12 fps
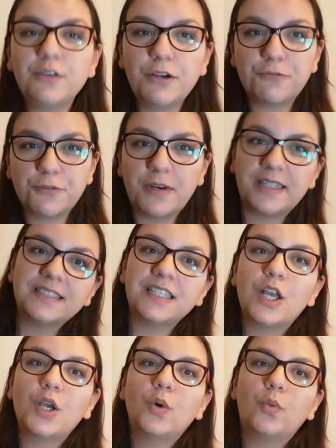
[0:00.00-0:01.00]
everyone,
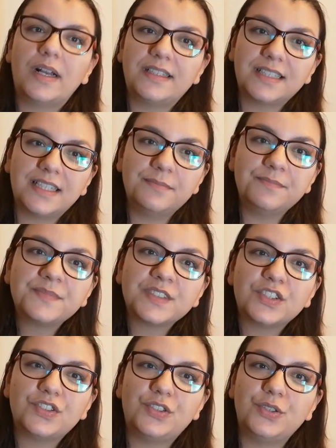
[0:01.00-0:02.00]
welcome
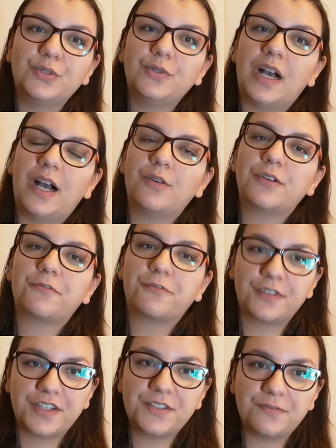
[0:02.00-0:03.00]
to our
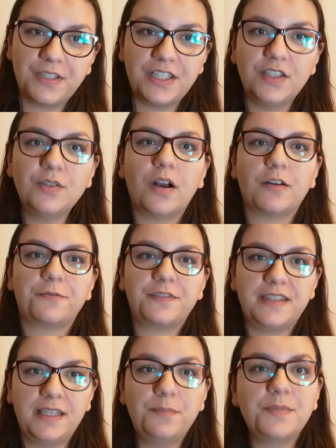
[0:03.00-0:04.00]
first video of
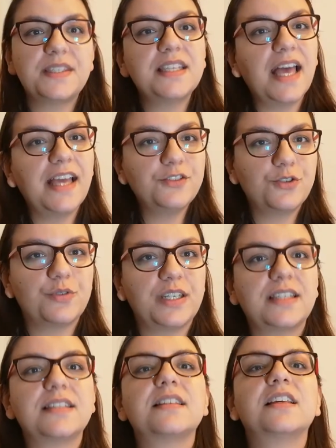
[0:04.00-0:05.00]
tips and
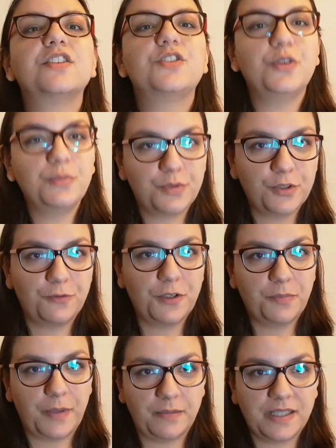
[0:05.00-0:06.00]
tricks to improve your
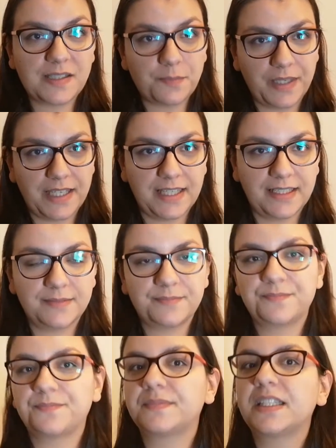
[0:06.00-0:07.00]
public speaking.
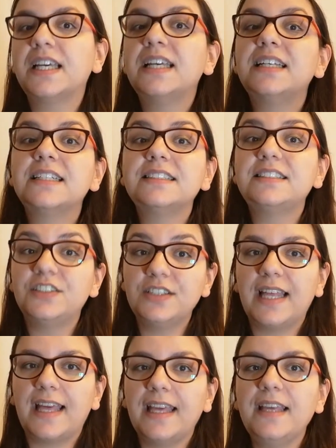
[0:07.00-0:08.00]

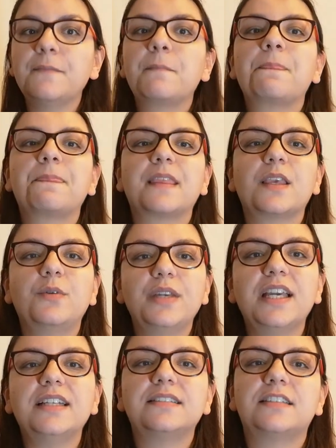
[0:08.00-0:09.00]
Today we're
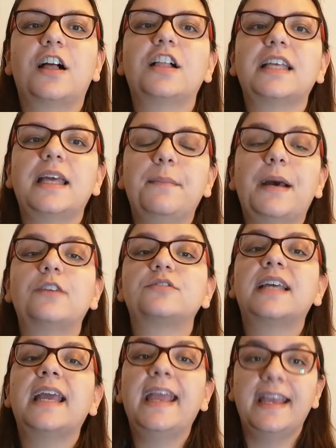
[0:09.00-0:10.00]
gonna talk about
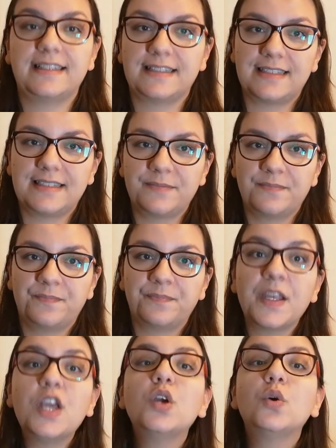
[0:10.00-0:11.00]
hands.
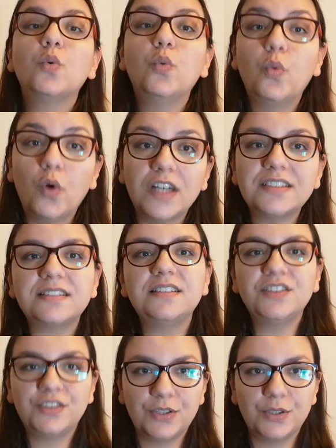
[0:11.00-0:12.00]
What
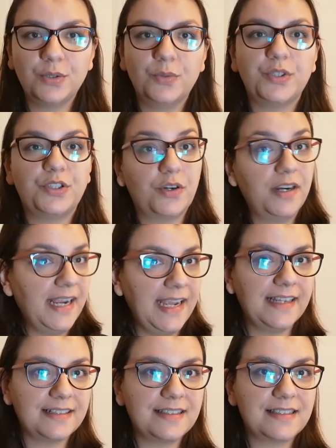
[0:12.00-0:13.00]
to do with your
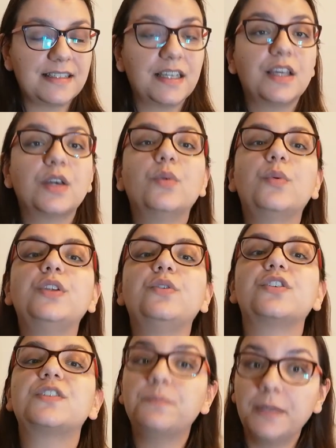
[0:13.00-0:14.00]
hands when
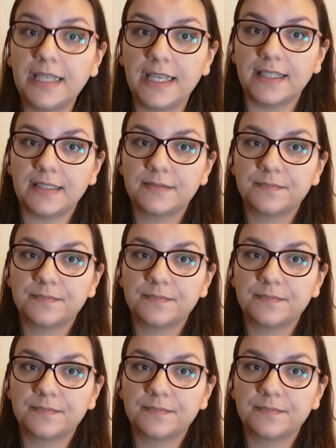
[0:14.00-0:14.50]
you're speaking.